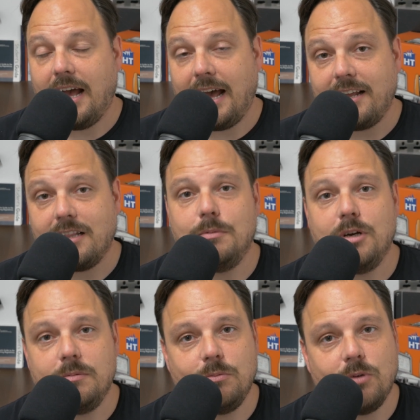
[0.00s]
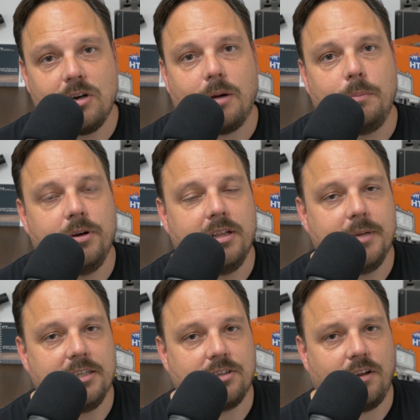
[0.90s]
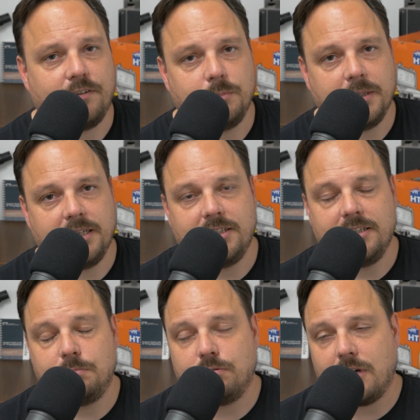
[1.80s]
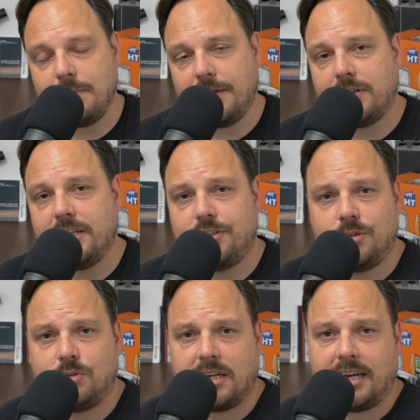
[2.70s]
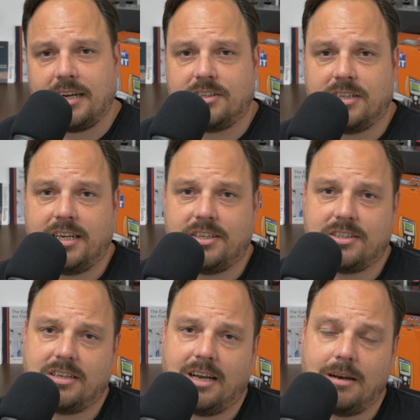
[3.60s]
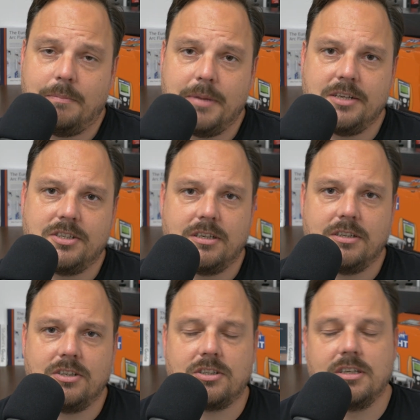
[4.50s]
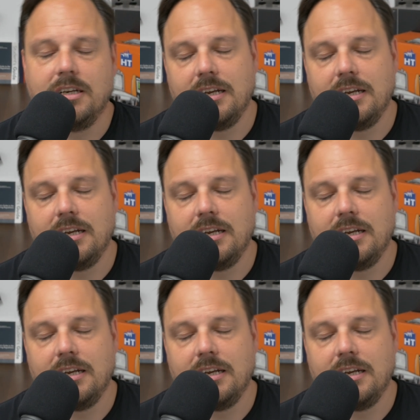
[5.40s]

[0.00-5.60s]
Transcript: And at the moment, we're not putting them into loft spaces, primarily due to access and maintenance,